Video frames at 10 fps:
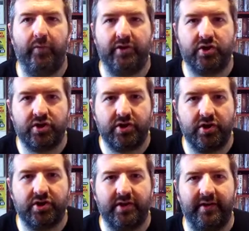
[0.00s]
there's
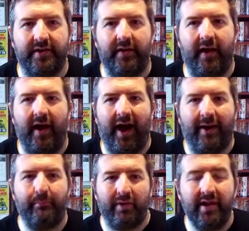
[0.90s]
just, I
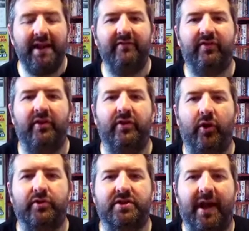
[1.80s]
believe that
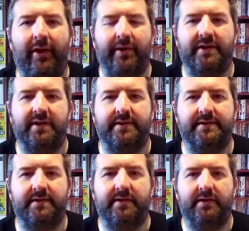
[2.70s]
those
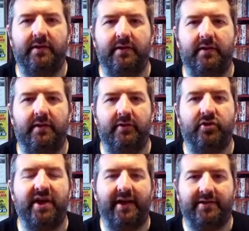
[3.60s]
actors
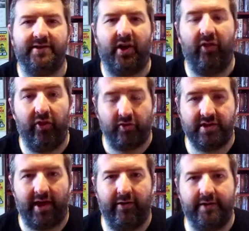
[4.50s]
are those
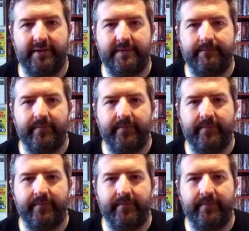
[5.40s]
characters.